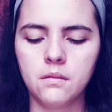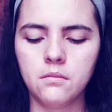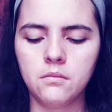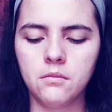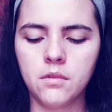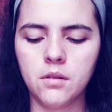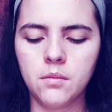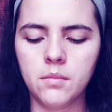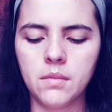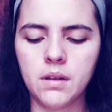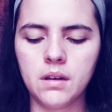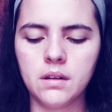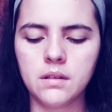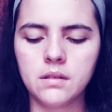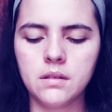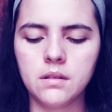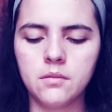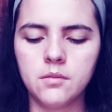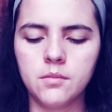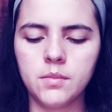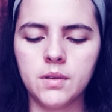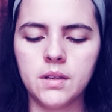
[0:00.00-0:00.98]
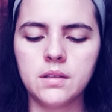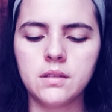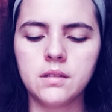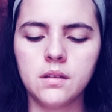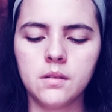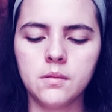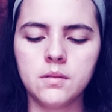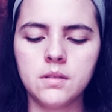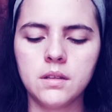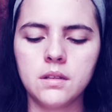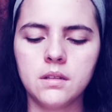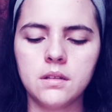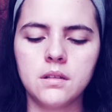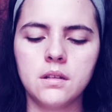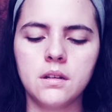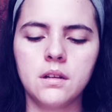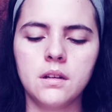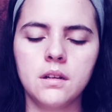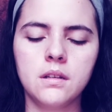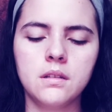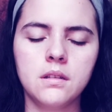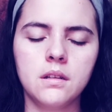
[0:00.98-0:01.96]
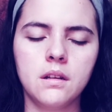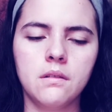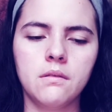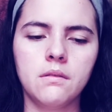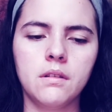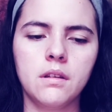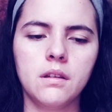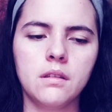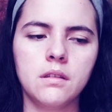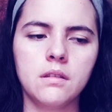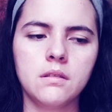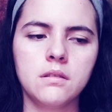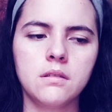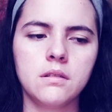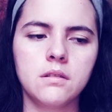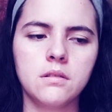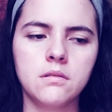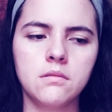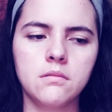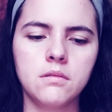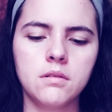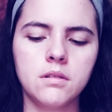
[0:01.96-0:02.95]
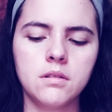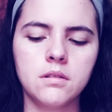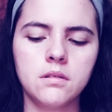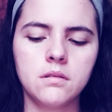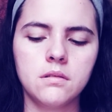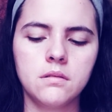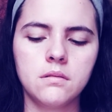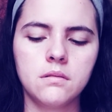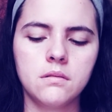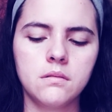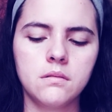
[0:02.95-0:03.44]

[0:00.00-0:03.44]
What medicine will best help Sagittarius navigate the situation?